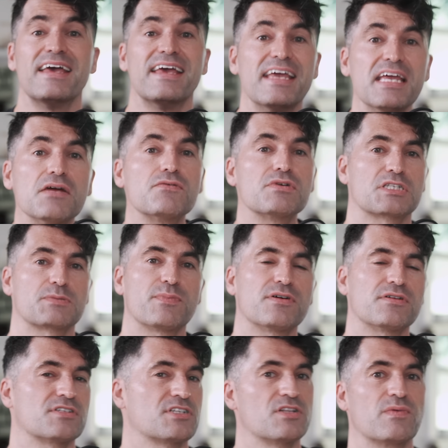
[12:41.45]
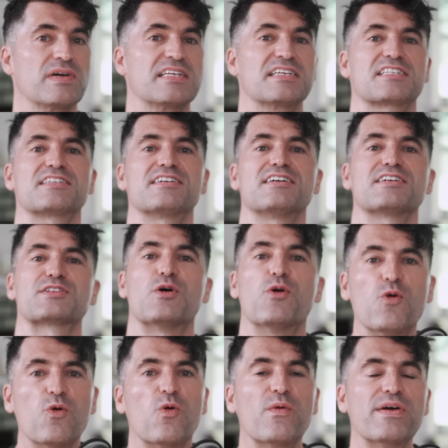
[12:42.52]
it responds in the way that stars
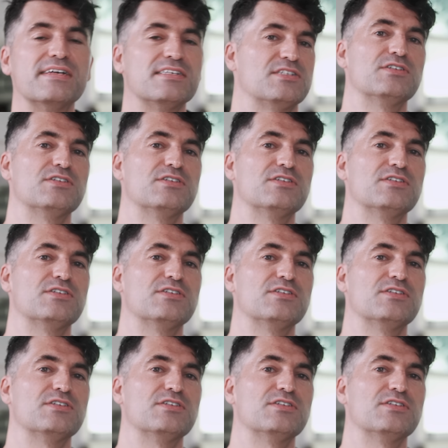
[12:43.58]
always